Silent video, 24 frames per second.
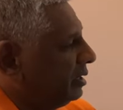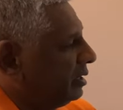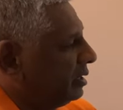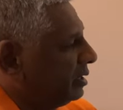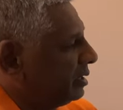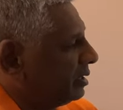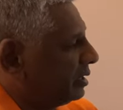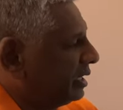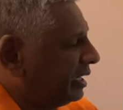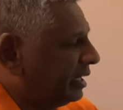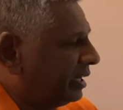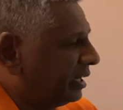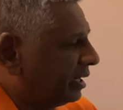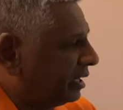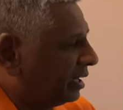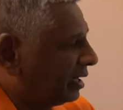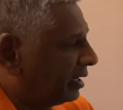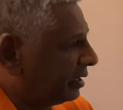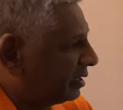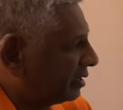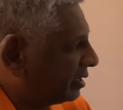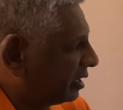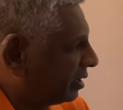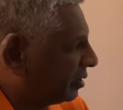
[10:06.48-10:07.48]
Then
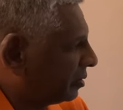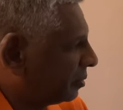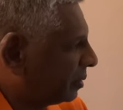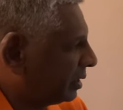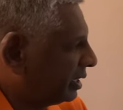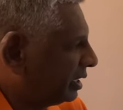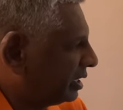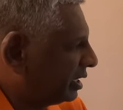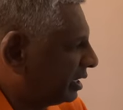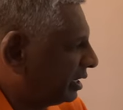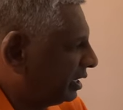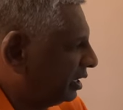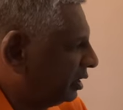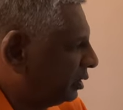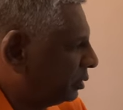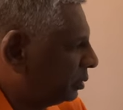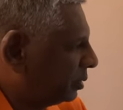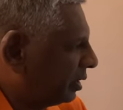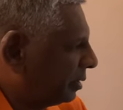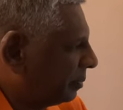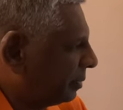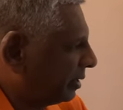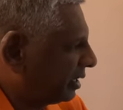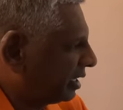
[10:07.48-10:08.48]
at around 1:32,
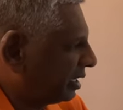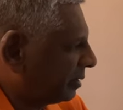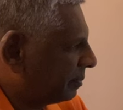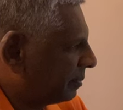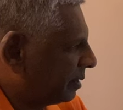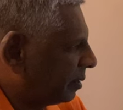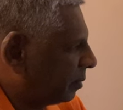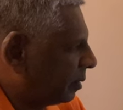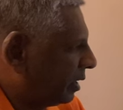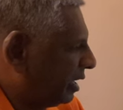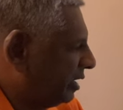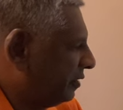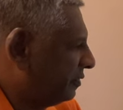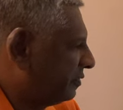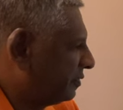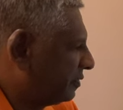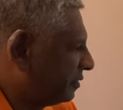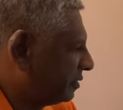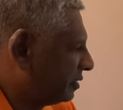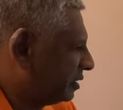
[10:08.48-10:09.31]
I picked up my wife.